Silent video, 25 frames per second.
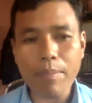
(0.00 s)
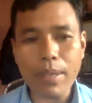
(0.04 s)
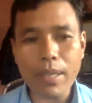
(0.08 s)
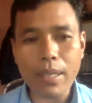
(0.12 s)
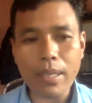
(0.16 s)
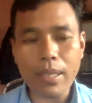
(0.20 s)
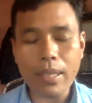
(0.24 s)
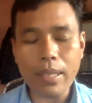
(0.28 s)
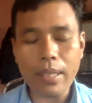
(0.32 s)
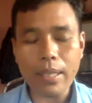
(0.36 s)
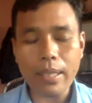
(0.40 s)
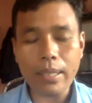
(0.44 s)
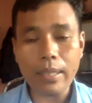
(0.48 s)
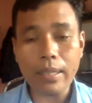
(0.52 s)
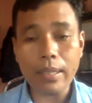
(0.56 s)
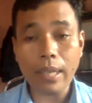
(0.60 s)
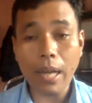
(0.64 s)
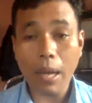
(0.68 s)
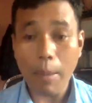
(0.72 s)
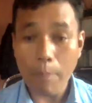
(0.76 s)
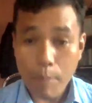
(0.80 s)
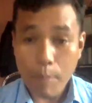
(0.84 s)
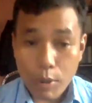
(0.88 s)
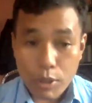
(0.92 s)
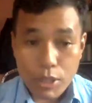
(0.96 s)
be
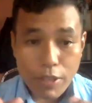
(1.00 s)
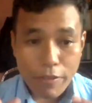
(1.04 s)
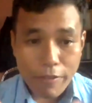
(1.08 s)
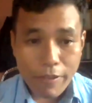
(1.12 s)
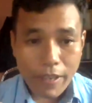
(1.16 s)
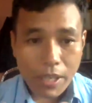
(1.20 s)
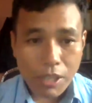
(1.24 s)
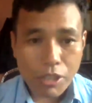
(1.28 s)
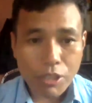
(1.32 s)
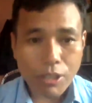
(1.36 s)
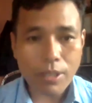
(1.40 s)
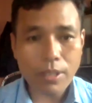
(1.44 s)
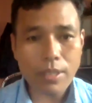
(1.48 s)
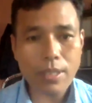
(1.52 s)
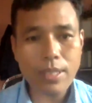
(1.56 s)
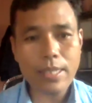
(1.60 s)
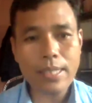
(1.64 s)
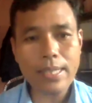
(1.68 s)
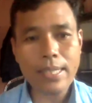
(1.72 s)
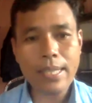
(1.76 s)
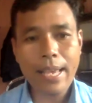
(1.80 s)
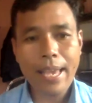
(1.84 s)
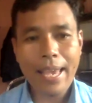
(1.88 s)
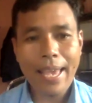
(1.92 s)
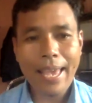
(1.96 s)

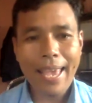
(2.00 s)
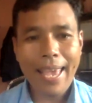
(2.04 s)
motivations